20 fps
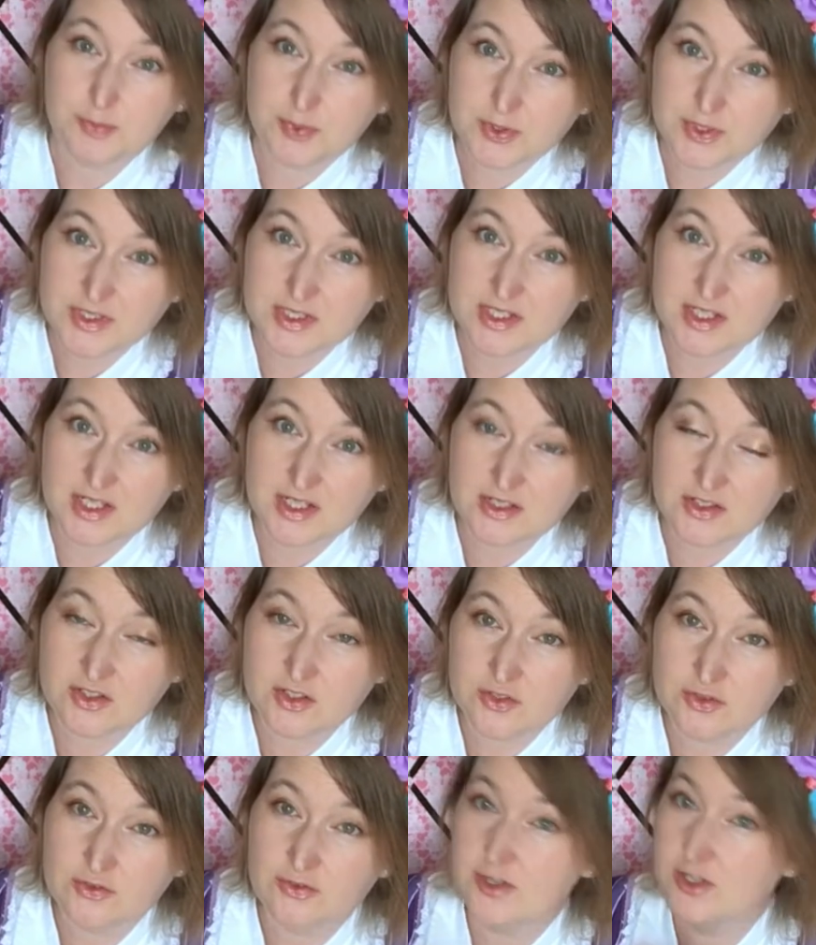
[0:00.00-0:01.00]
put in
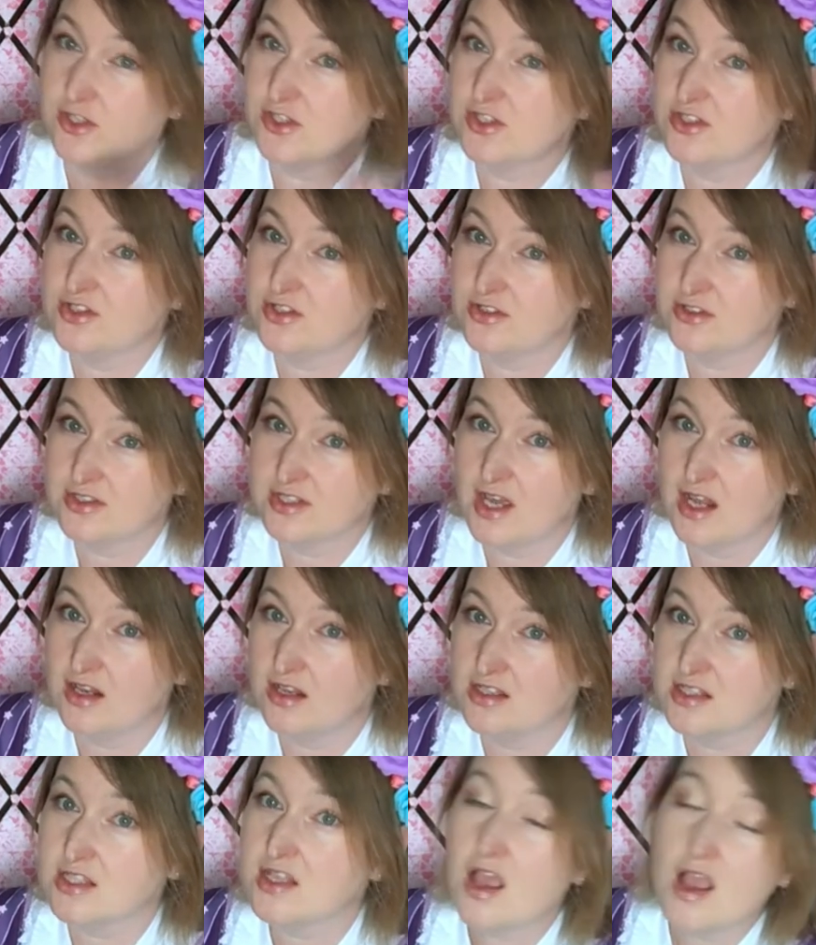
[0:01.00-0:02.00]
the new version so tell
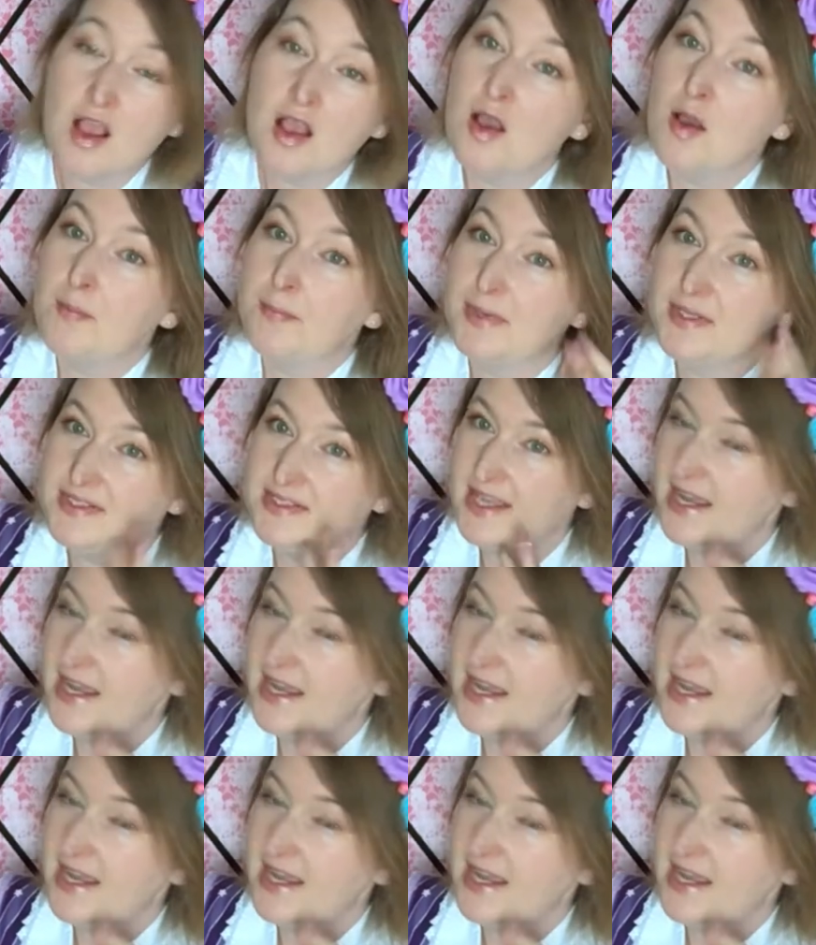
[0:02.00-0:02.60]
us. But